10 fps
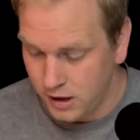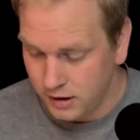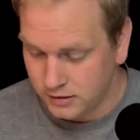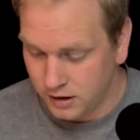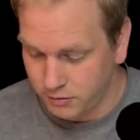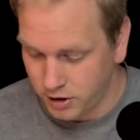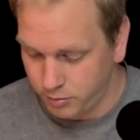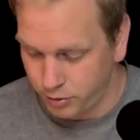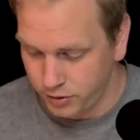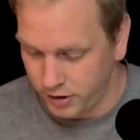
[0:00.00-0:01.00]
So I'm going to
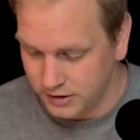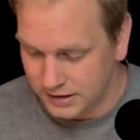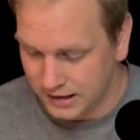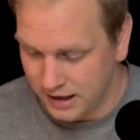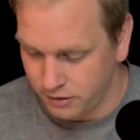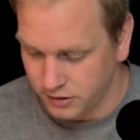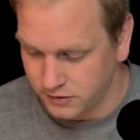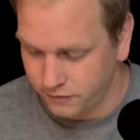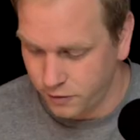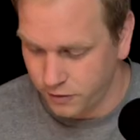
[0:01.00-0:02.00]
put those together as
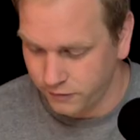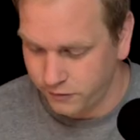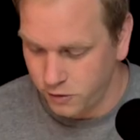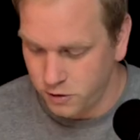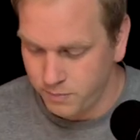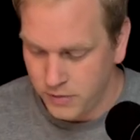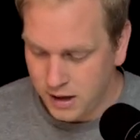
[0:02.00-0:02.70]
4 and 4.